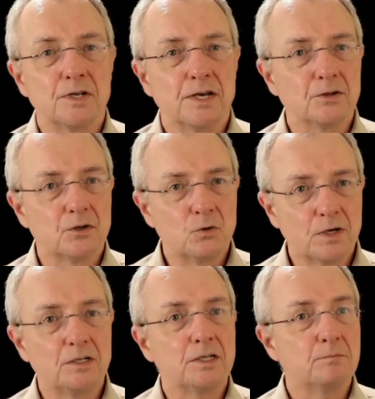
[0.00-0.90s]
together
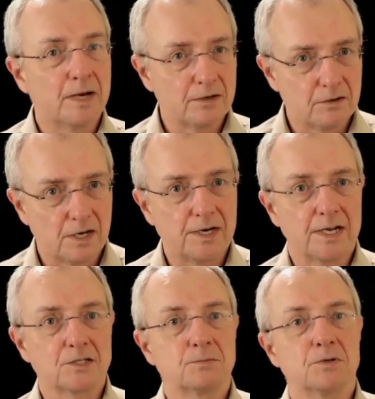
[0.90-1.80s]
quickly by
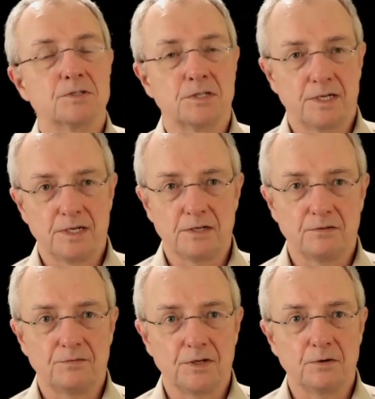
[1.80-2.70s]
non-experts in any
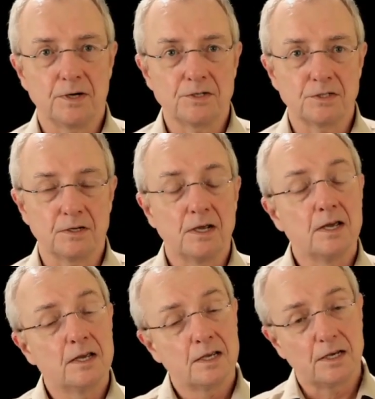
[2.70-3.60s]
configuration.
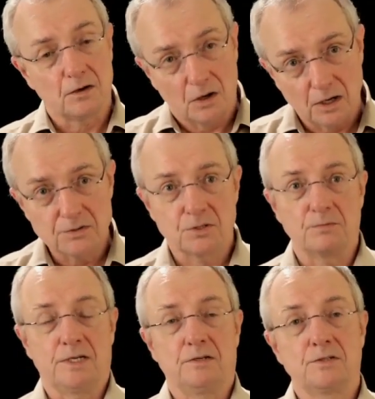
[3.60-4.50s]
It
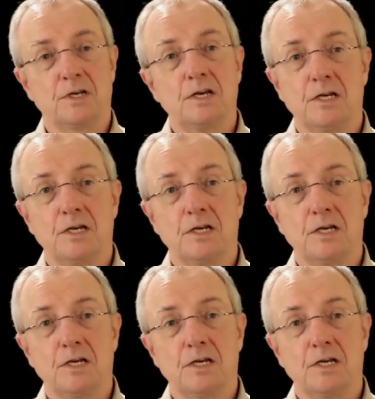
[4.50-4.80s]
also means